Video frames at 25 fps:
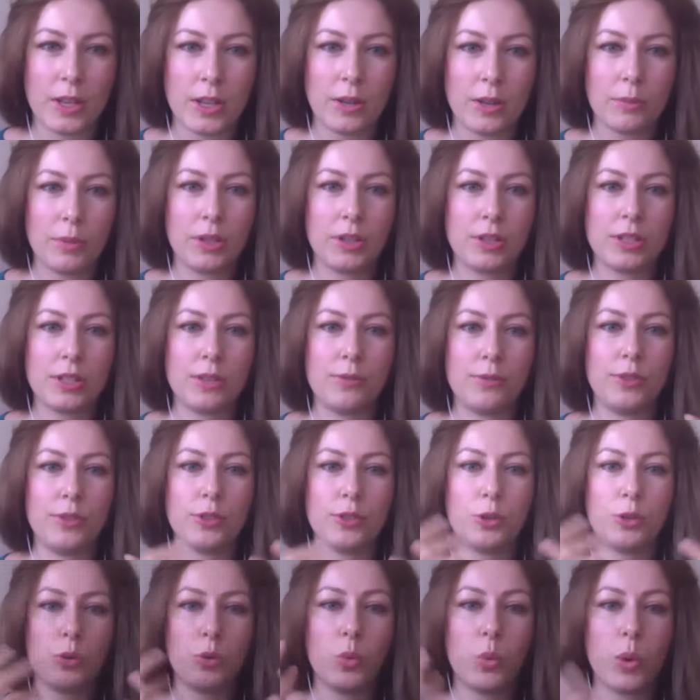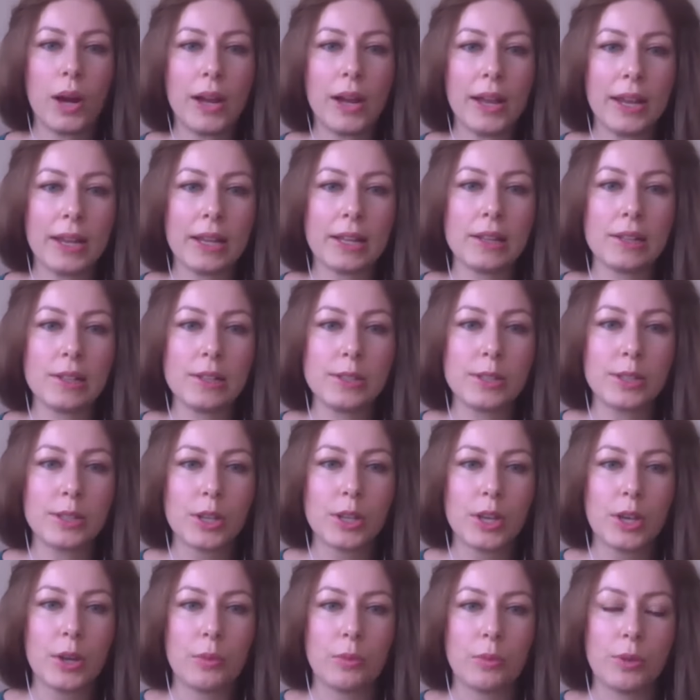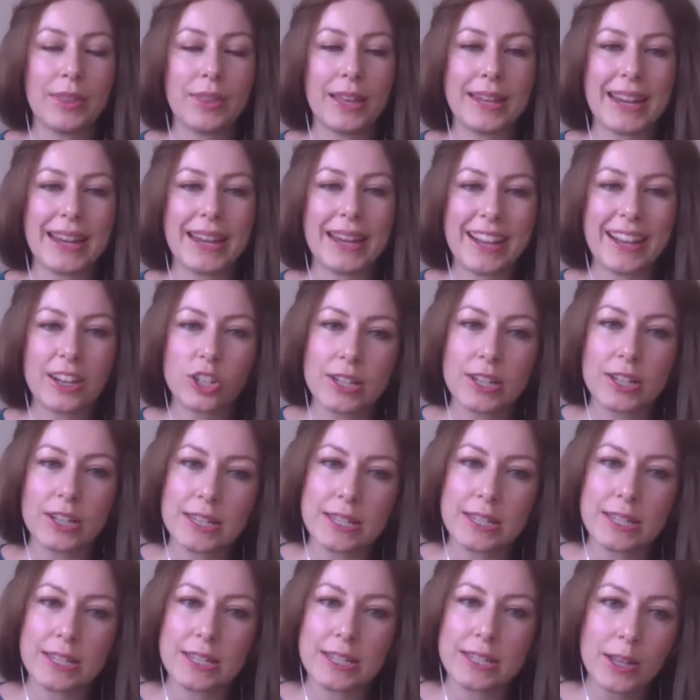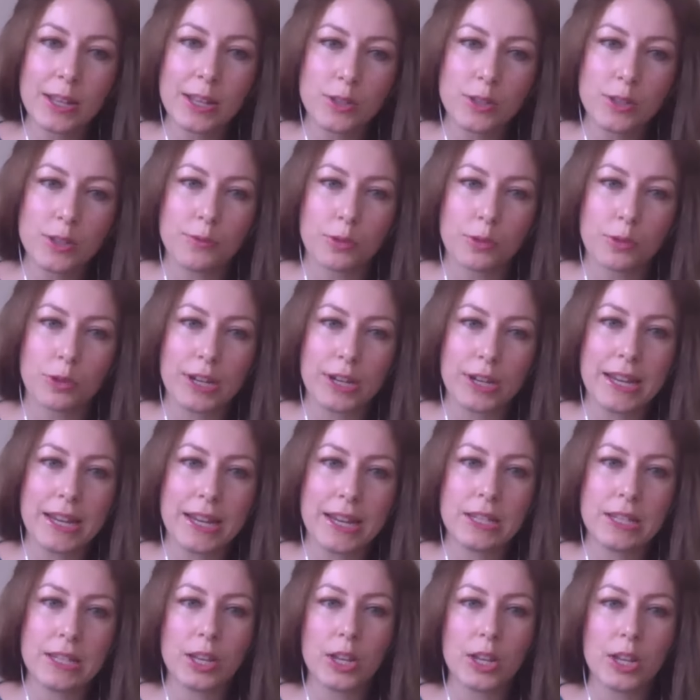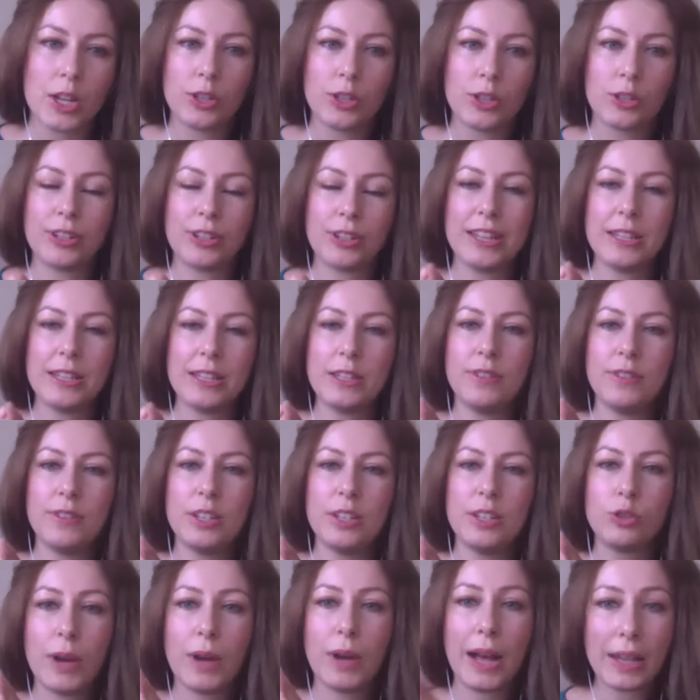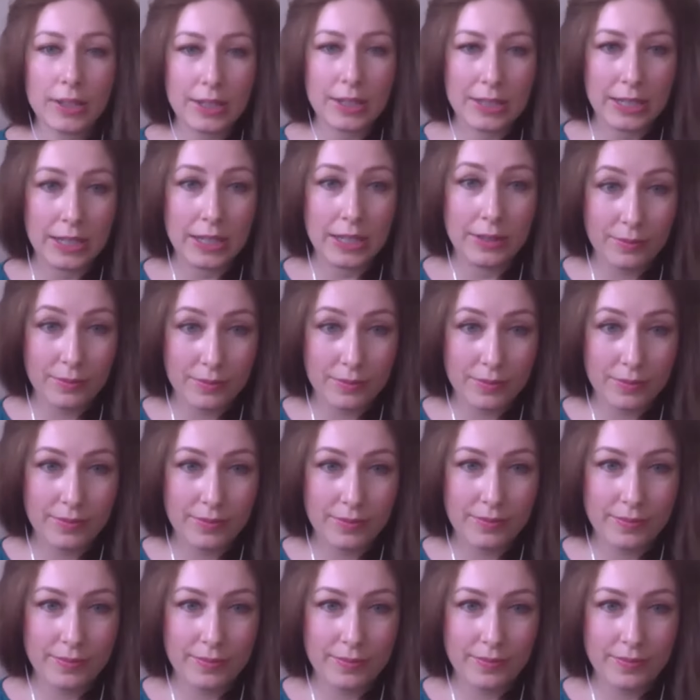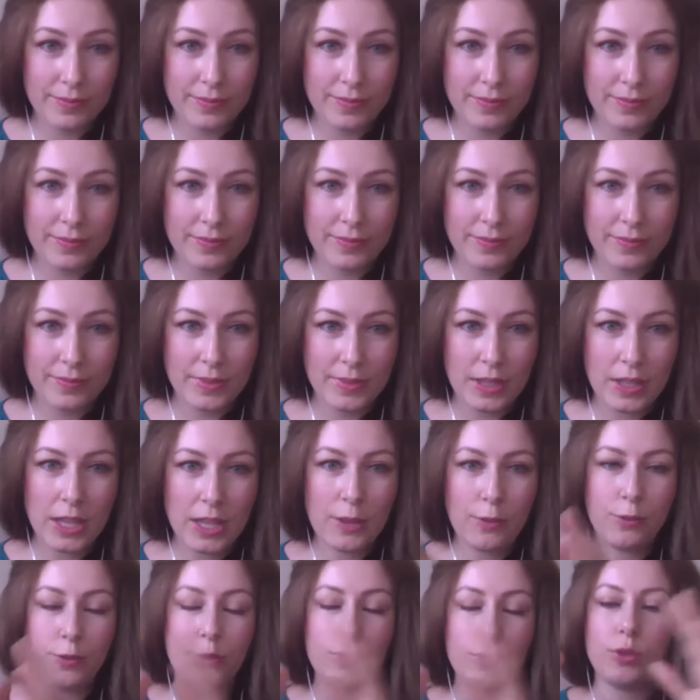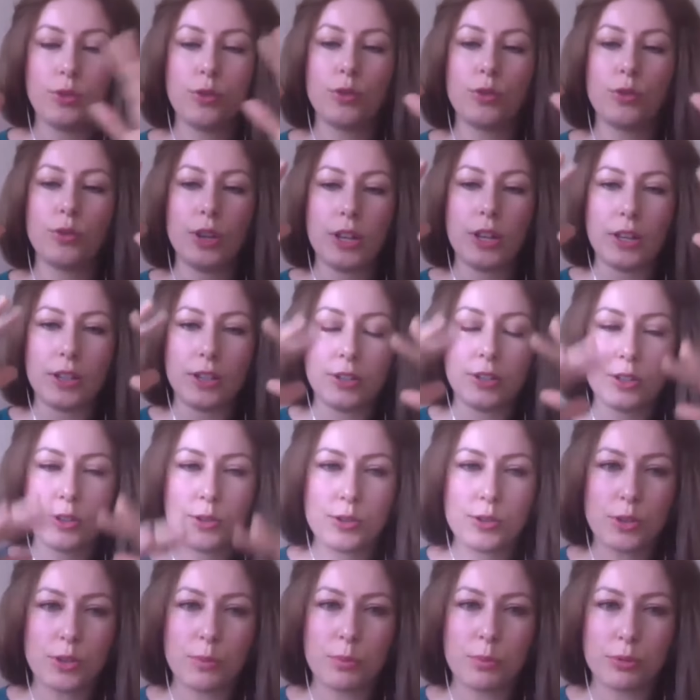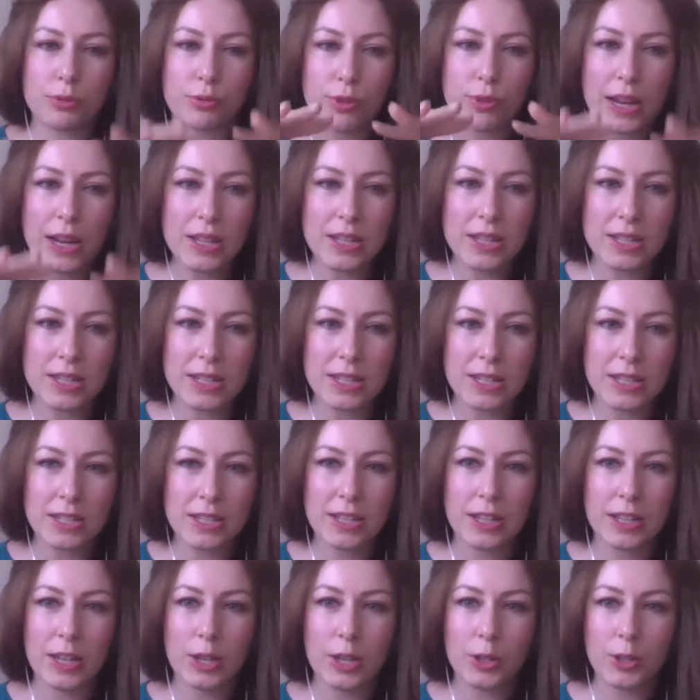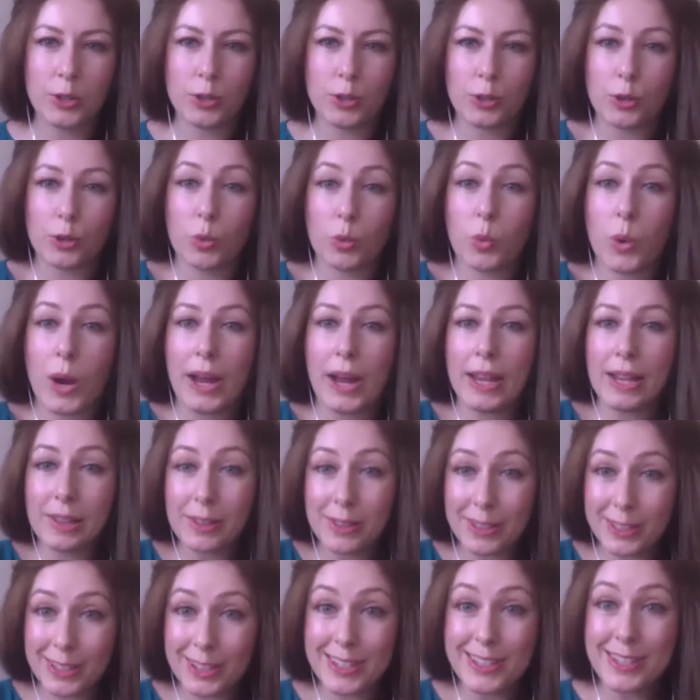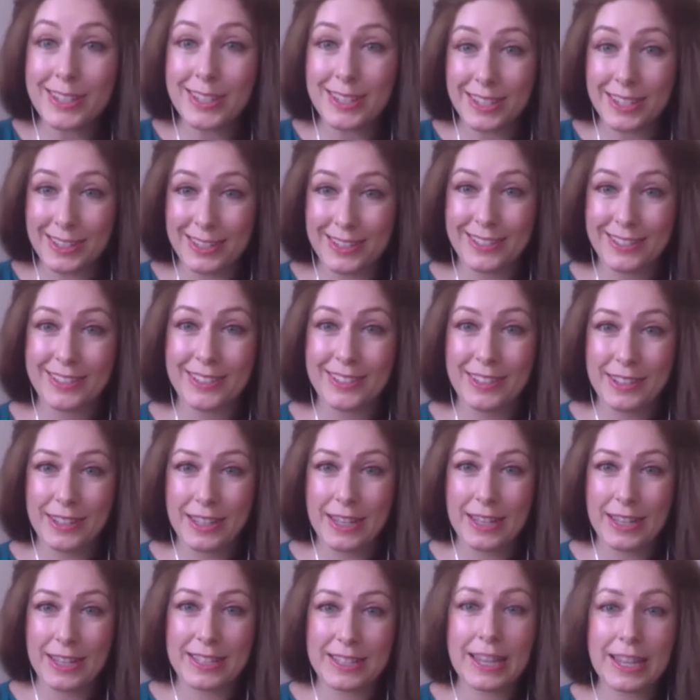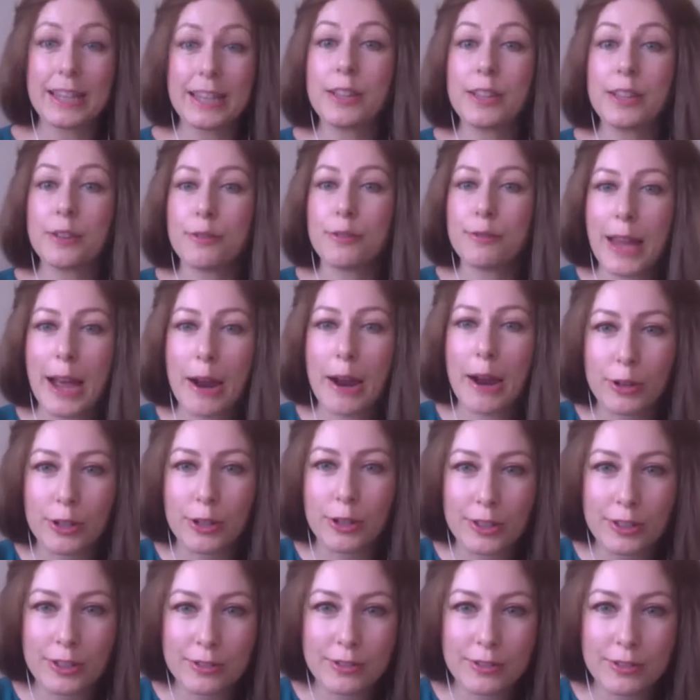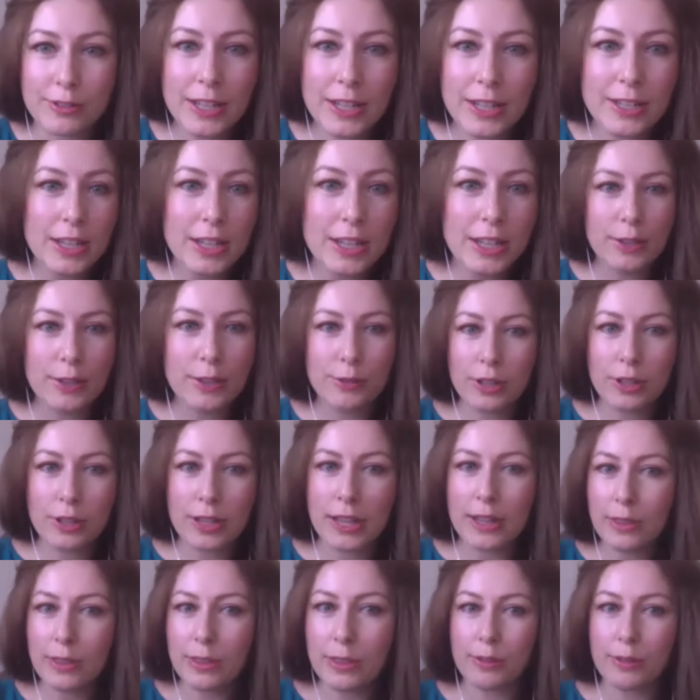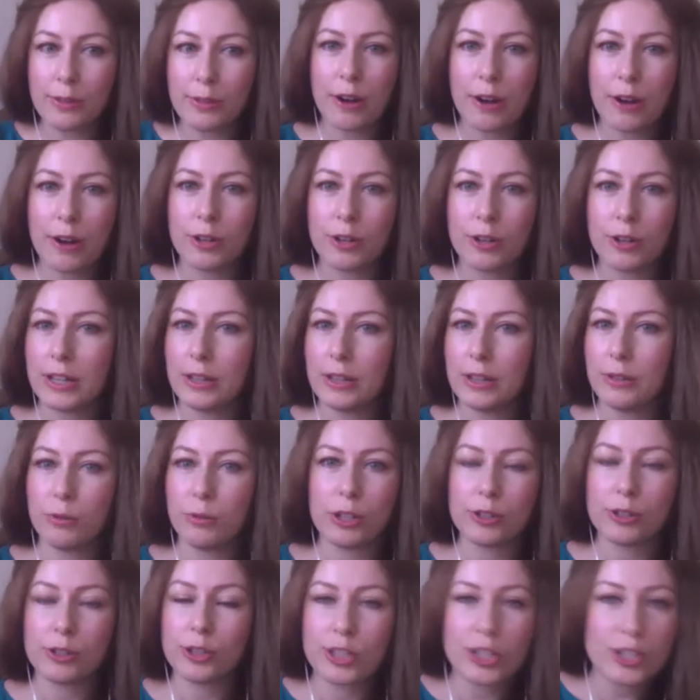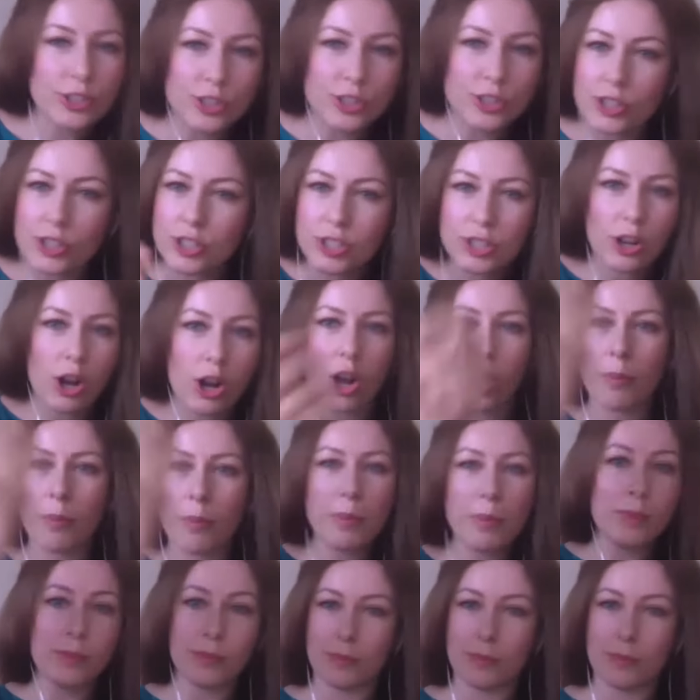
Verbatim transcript: Because if you're wild, what that actually stands for is your individuality if you you know suppress your wildness it's like a flower right if you let the flower in the wilderness just come